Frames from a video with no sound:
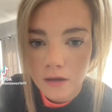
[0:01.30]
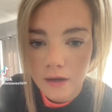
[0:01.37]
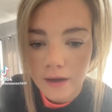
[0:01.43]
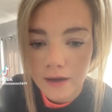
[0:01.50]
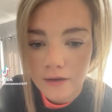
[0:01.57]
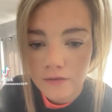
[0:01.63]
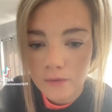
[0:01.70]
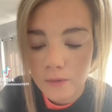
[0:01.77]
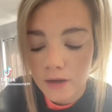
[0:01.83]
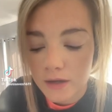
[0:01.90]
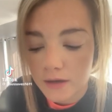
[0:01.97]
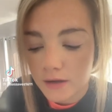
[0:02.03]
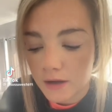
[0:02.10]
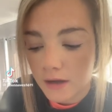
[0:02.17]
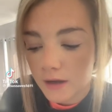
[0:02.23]
Hey
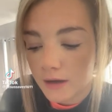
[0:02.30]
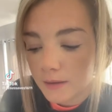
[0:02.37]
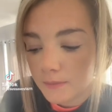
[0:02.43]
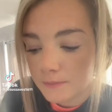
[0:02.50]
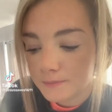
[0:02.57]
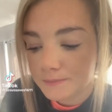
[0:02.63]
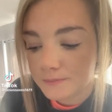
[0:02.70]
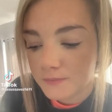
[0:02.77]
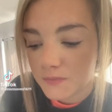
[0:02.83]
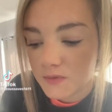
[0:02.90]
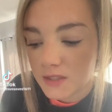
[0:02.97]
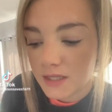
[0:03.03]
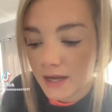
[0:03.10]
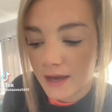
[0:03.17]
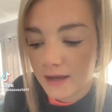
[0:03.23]
everyone, um,
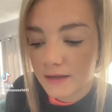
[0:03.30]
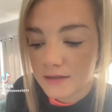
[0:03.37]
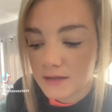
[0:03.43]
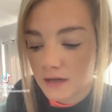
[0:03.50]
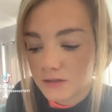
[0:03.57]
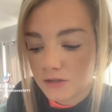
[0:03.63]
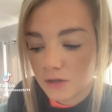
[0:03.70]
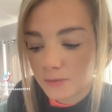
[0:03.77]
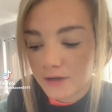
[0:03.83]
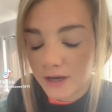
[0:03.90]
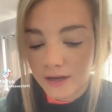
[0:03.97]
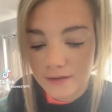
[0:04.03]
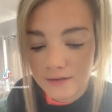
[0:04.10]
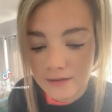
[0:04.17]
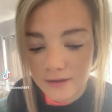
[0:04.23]
today is October
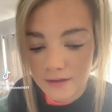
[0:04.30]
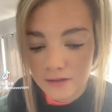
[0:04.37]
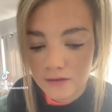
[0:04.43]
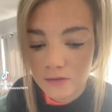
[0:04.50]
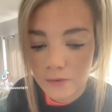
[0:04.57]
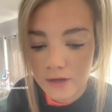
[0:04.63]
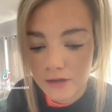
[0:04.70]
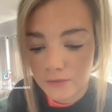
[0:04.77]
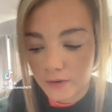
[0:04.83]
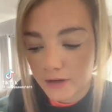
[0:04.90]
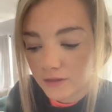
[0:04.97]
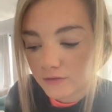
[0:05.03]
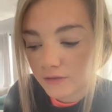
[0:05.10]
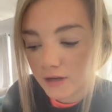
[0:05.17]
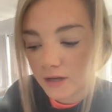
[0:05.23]
nineteenth, twenty
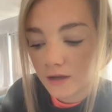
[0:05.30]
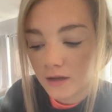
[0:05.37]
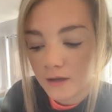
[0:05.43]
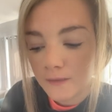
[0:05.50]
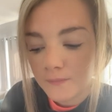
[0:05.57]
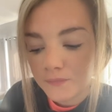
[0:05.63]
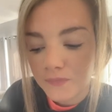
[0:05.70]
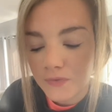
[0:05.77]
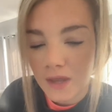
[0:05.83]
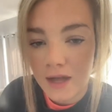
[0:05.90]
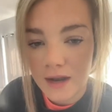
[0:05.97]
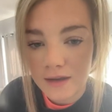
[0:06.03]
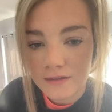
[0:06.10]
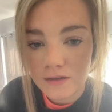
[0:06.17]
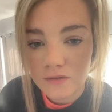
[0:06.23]
twenty-three, and
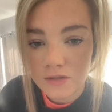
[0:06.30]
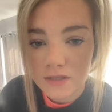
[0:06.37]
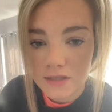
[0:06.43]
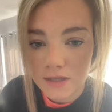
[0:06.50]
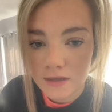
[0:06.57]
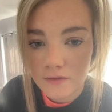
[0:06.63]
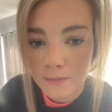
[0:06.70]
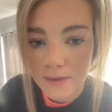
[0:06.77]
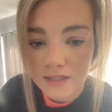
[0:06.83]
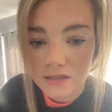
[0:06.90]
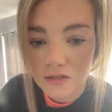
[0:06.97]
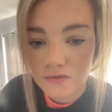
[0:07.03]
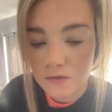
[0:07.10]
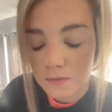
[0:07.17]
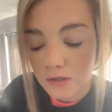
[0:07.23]
I did receive a
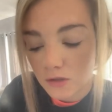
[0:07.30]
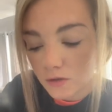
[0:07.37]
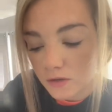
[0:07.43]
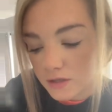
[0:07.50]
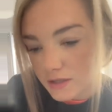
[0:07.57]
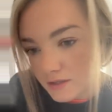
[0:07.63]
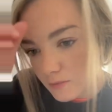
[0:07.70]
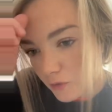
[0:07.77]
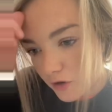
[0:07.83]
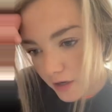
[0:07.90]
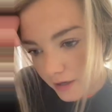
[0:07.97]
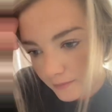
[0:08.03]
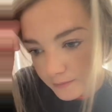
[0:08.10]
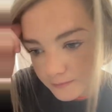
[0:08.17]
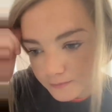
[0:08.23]
message from the Lord this
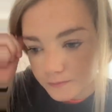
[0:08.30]
morning.